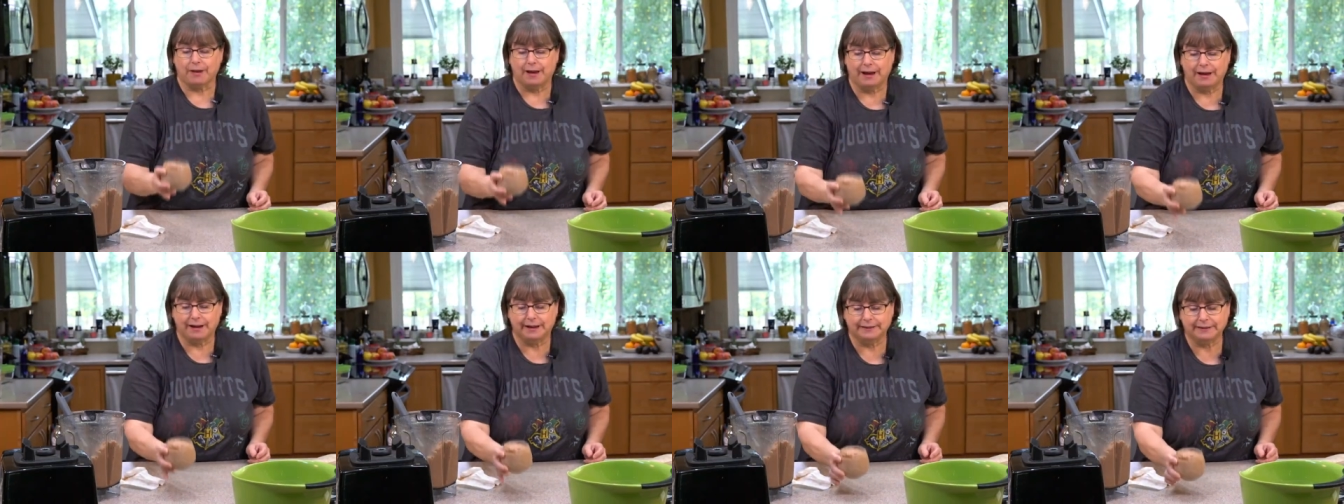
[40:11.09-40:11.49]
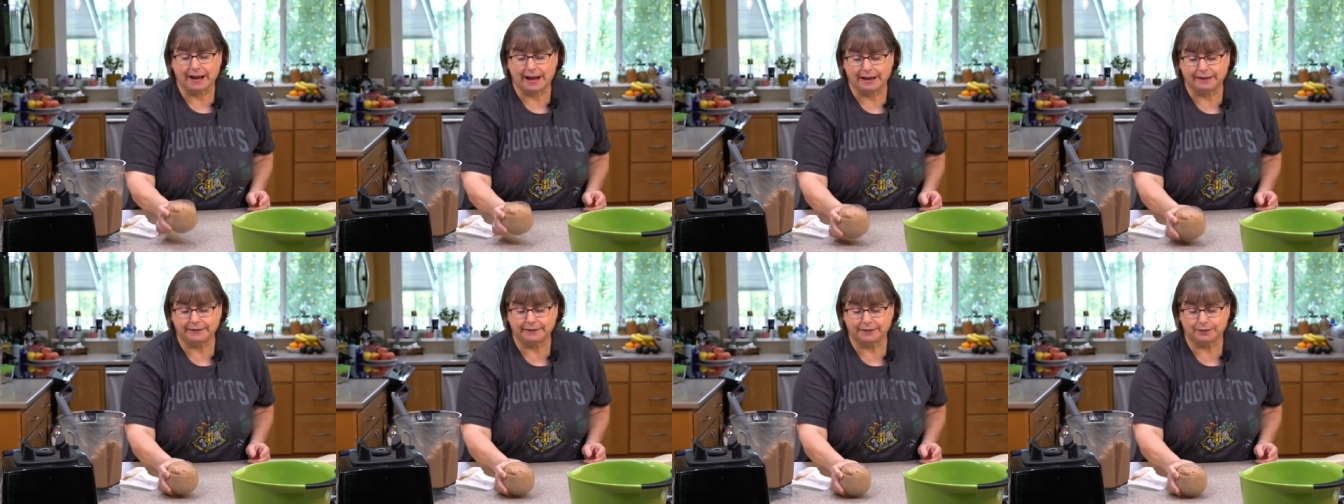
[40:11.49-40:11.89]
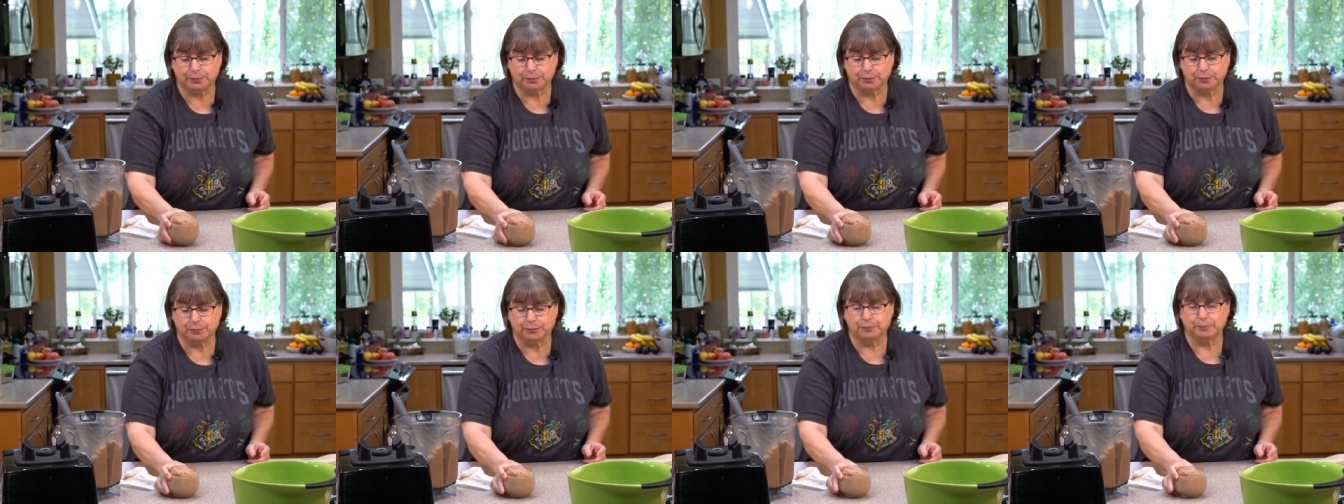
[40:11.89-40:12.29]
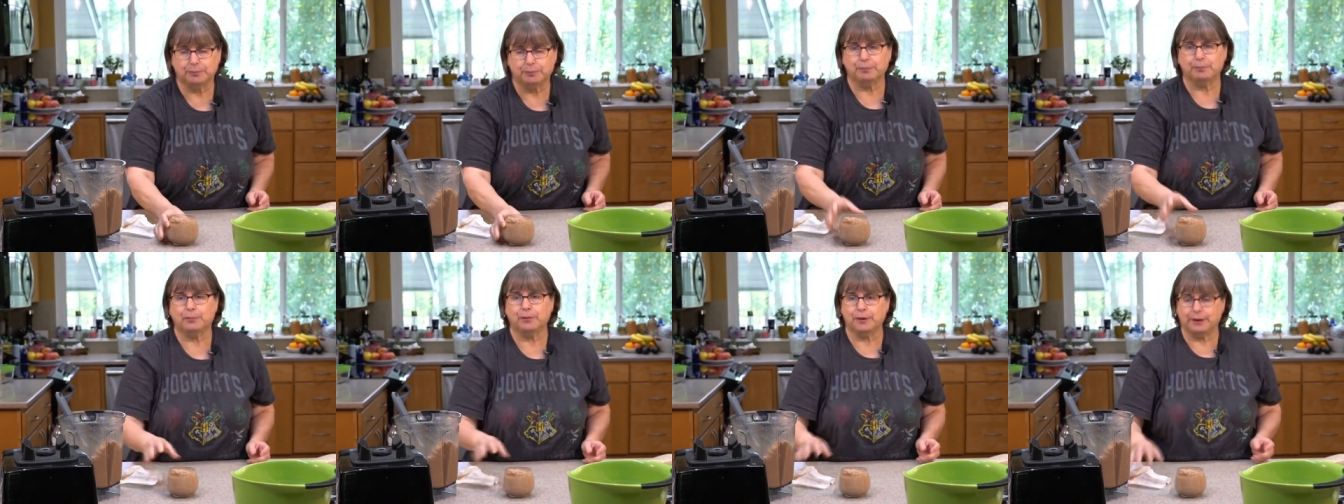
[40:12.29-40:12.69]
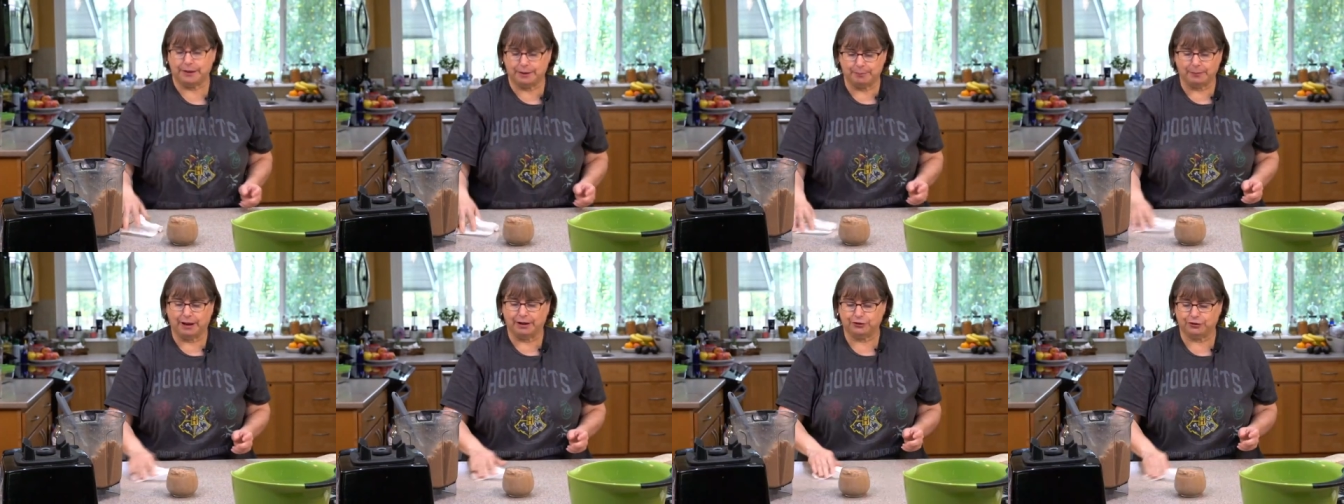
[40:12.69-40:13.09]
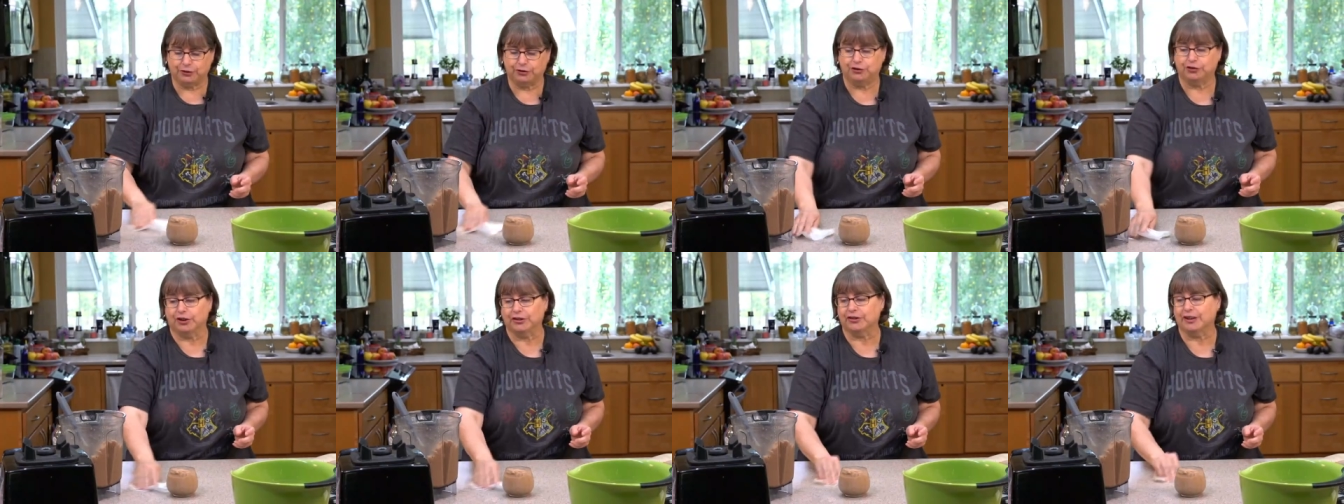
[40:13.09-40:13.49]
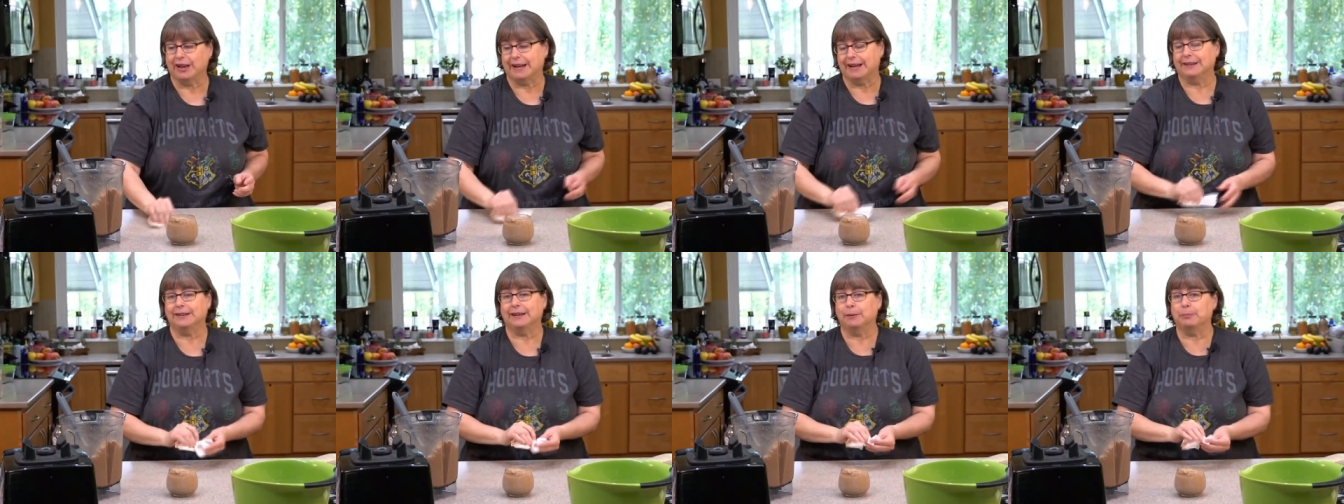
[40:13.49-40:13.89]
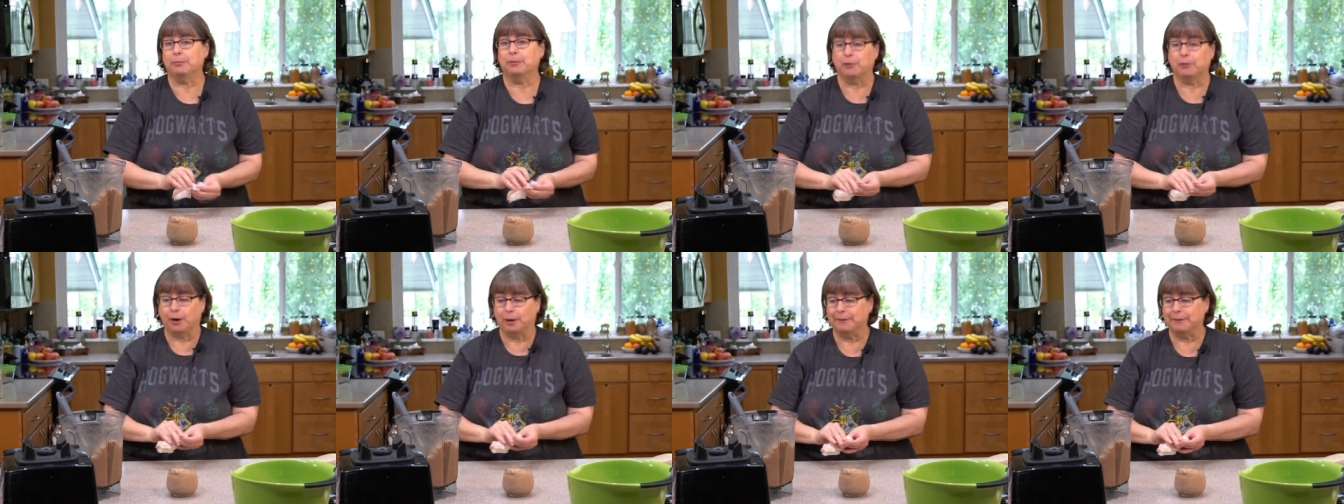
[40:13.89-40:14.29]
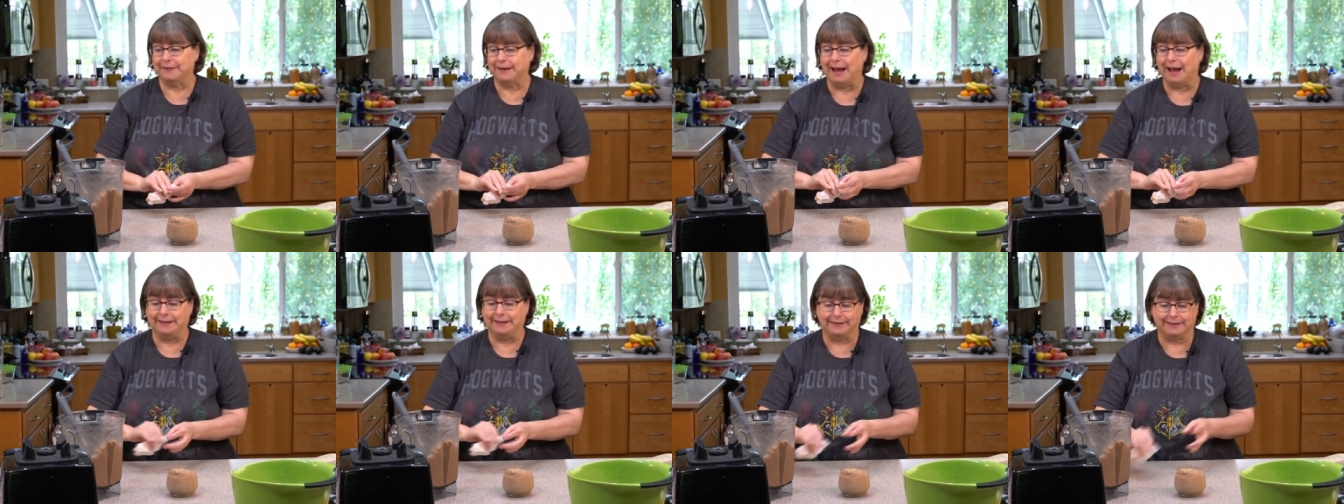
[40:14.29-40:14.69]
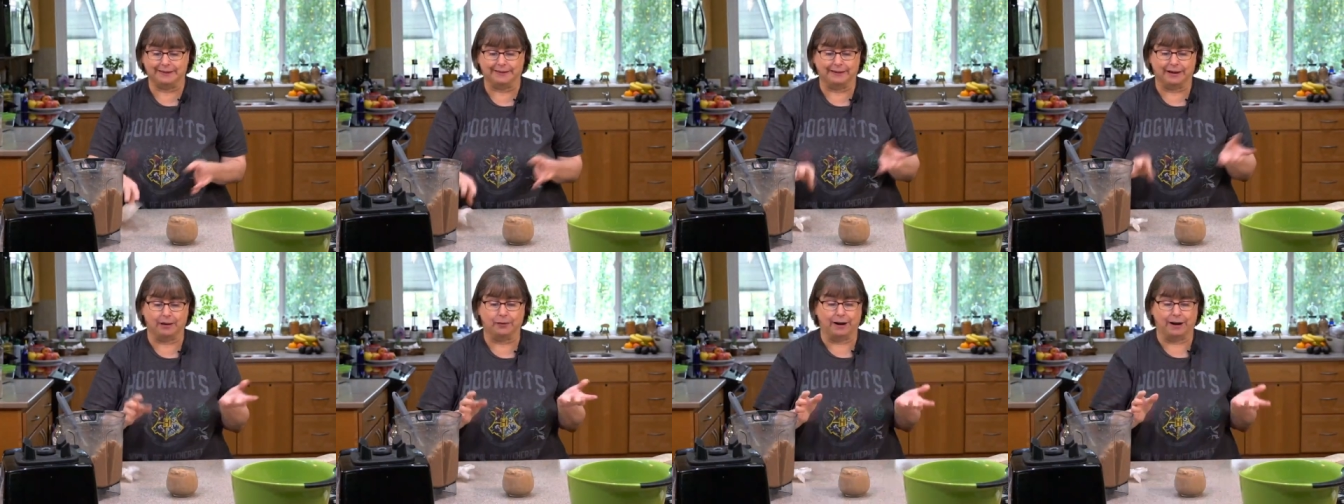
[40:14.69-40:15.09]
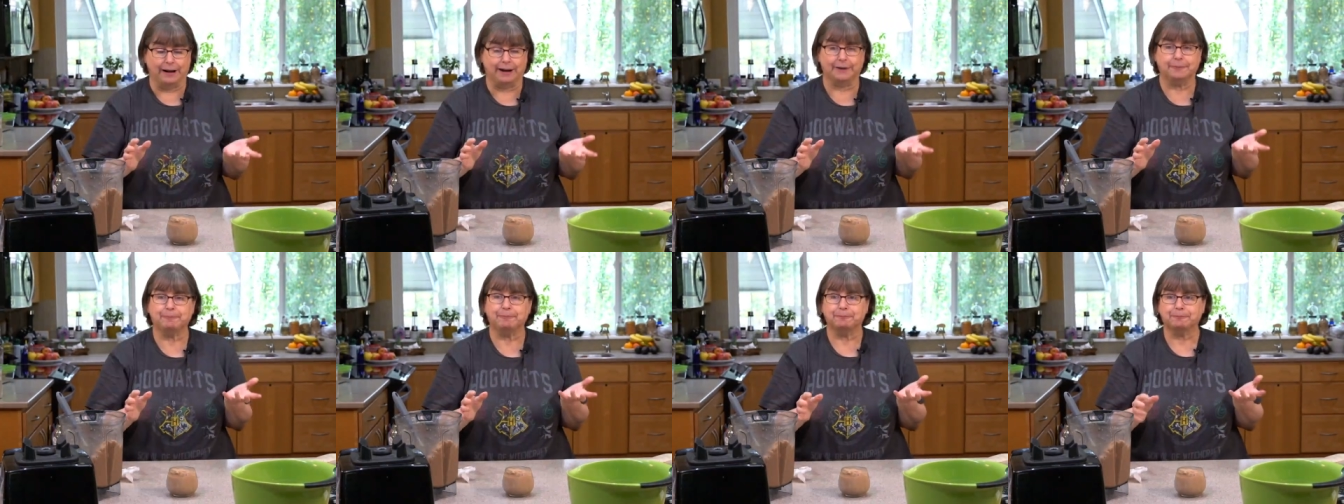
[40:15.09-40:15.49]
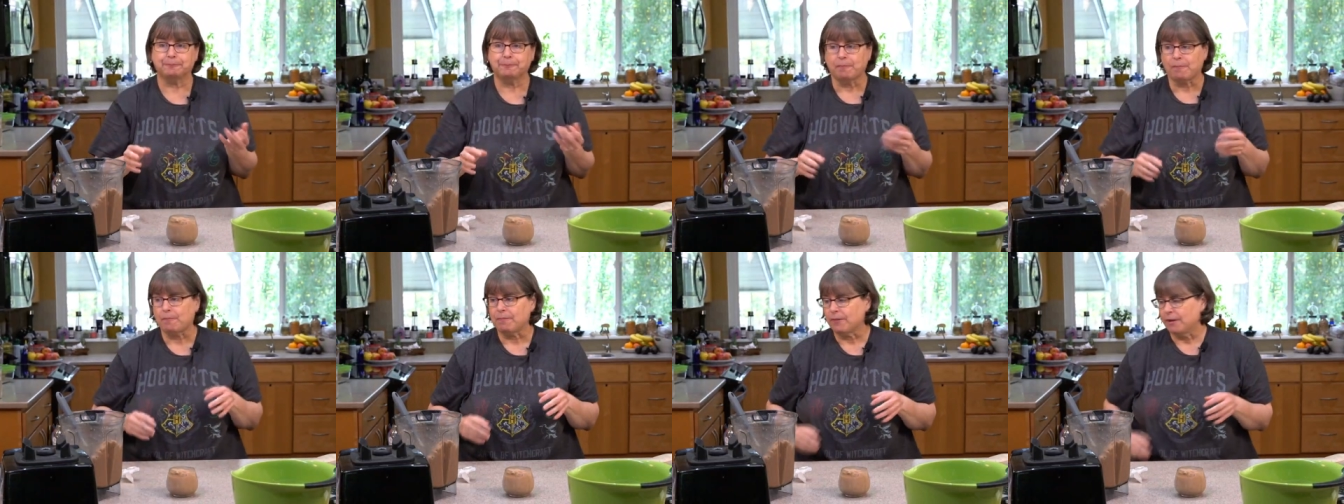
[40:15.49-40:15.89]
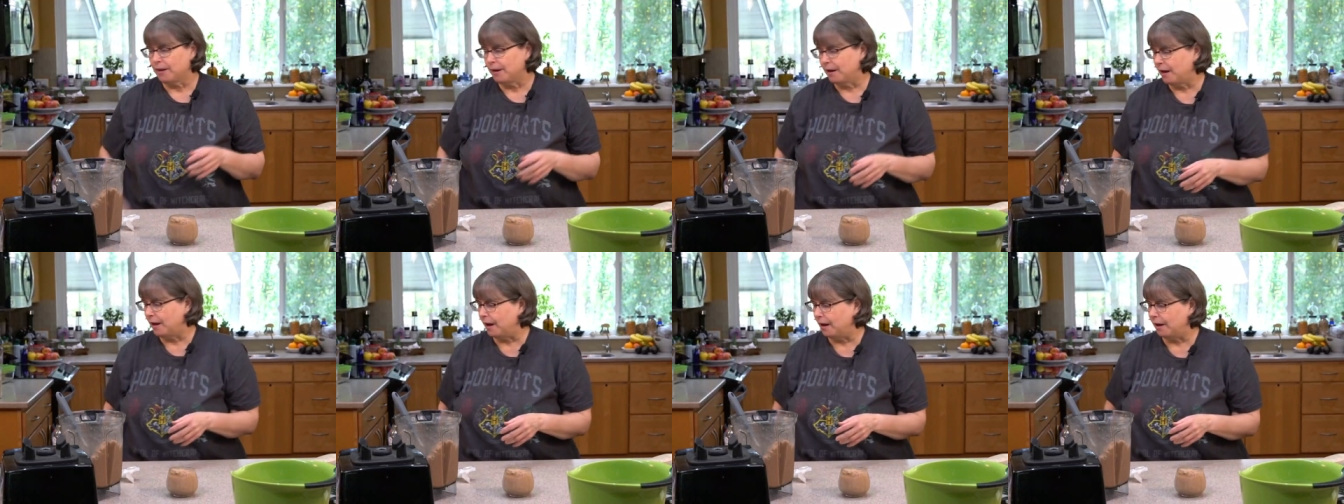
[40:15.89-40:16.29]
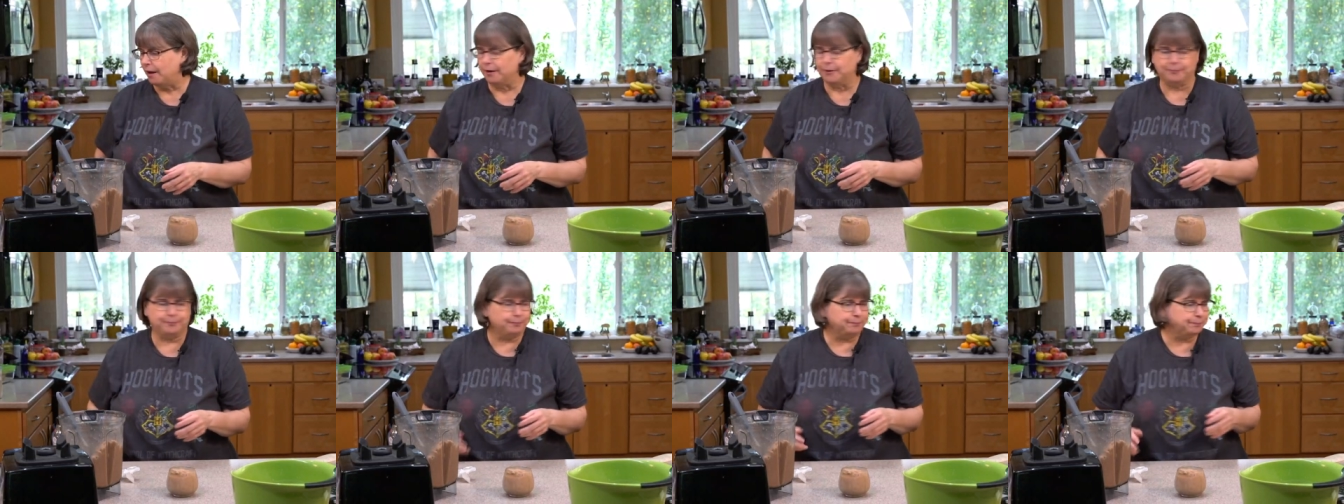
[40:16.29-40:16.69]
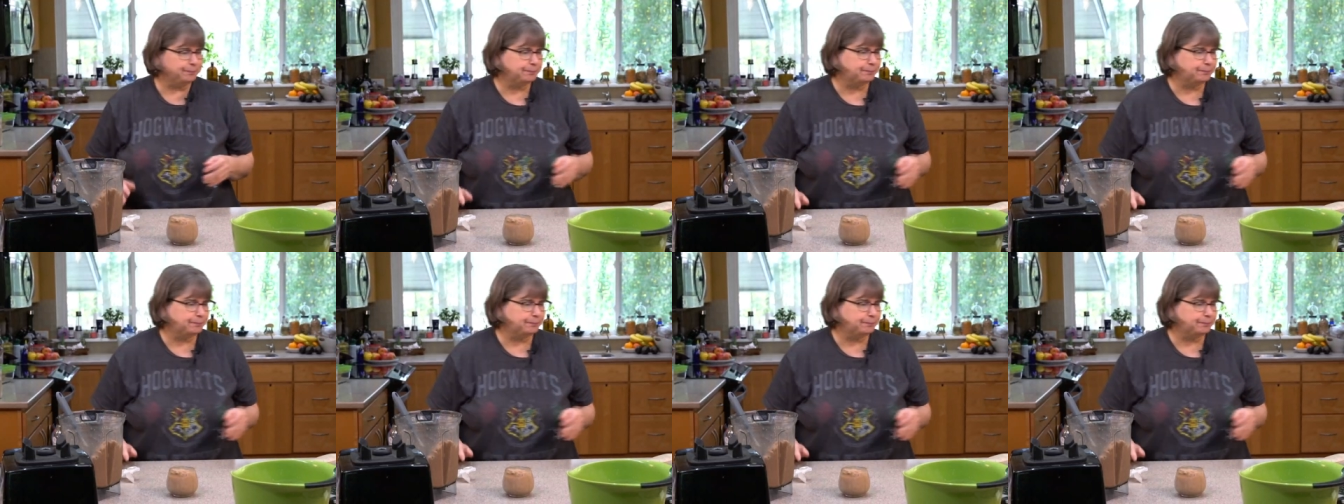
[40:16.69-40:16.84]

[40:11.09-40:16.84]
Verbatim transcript: And it tastes pretty much just like it did before I put the ice in there, right? Um,